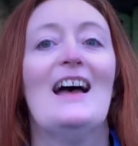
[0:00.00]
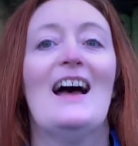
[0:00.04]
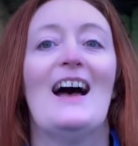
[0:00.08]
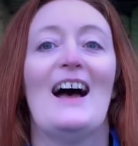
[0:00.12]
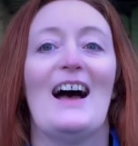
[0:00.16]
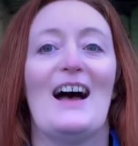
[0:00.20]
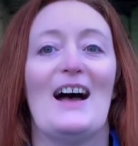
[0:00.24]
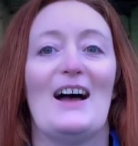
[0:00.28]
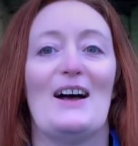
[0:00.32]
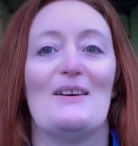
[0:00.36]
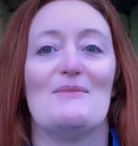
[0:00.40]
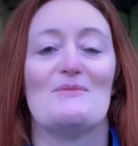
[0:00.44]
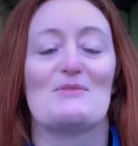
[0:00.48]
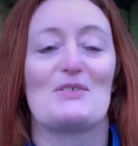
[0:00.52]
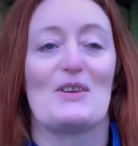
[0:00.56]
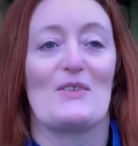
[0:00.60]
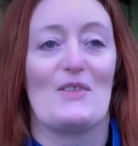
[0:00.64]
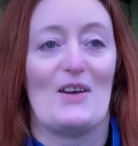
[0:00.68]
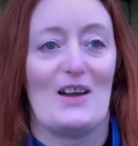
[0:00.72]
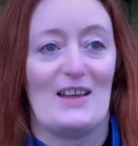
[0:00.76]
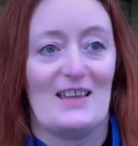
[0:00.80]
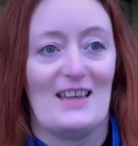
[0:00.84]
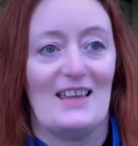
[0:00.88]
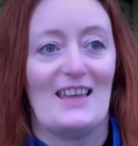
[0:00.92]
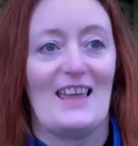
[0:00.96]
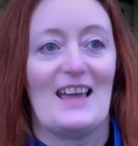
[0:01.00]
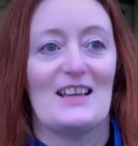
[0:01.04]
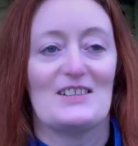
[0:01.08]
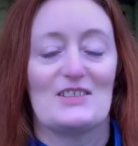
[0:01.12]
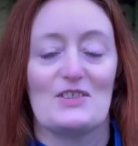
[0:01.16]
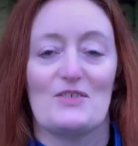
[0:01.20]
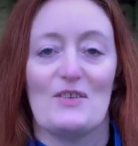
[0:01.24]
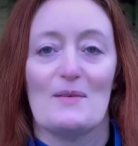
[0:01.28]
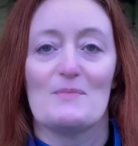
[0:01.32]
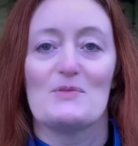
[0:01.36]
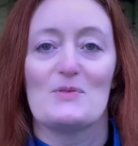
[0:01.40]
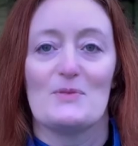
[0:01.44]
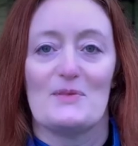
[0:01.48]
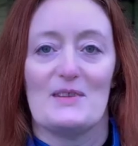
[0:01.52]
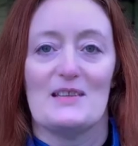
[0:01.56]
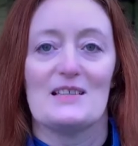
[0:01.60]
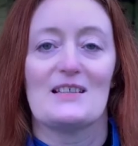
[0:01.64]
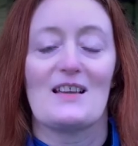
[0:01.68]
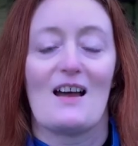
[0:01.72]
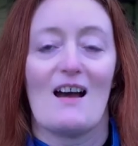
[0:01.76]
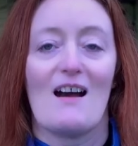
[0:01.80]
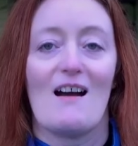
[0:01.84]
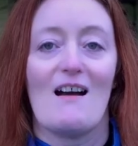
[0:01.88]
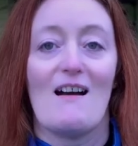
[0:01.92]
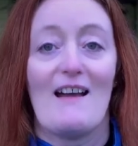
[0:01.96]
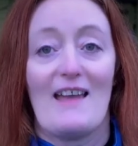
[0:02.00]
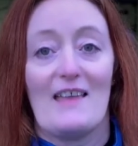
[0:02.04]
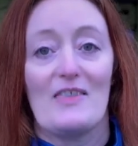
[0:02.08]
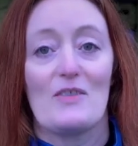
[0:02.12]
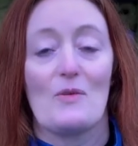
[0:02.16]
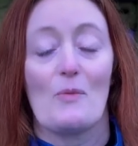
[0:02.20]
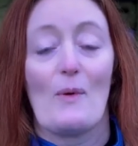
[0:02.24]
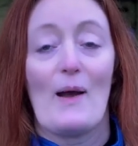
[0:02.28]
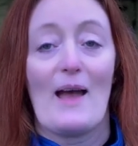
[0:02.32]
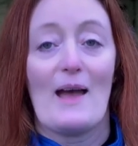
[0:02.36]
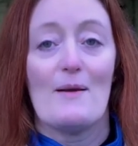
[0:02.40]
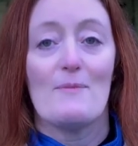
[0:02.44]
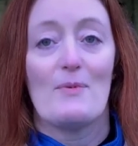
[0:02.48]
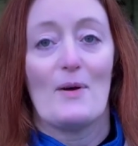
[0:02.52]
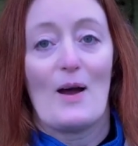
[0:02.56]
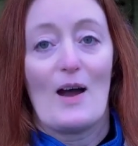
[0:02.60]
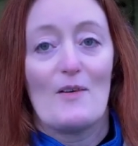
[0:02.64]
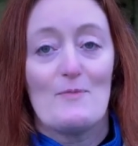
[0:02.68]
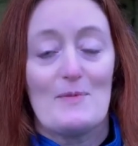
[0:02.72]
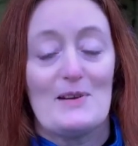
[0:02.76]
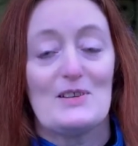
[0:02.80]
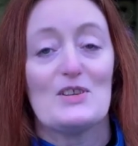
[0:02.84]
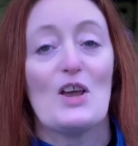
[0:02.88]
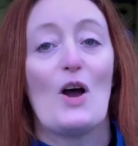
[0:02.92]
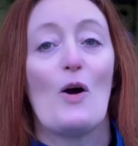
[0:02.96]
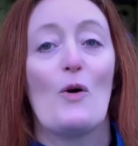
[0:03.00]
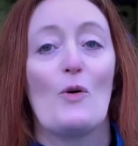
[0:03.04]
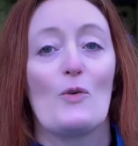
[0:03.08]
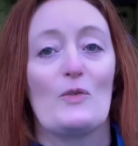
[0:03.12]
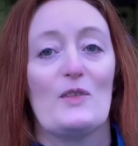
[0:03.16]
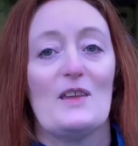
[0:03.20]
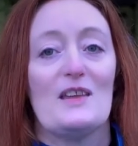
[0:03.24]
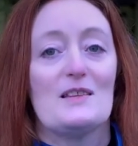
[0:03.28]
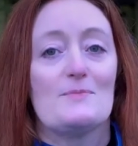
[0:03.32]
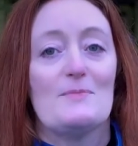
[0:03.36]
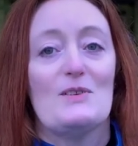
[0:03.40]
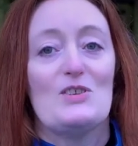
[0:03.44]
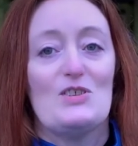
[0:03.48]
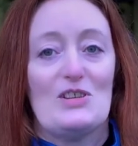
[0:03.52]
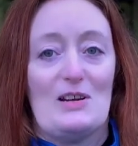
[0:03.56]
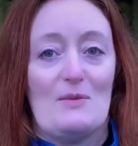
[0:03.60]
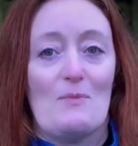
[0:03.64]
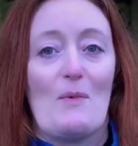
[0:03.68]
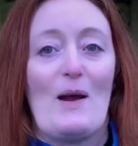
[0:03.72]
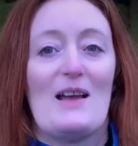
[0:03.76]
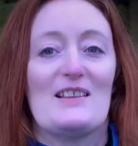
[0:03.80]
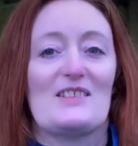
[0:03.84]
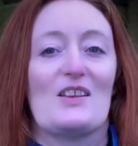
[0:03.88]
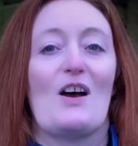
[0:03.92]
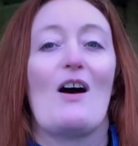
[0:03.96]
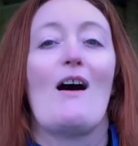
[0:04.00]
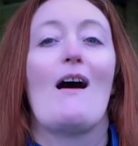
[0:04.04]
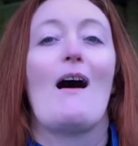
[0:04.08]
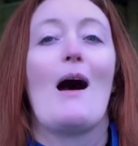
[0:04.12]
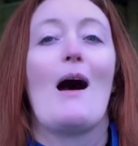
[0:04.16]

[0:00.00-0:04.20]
um, so that I can get to grips with this car in the wet. But I've been told these Michelin wets are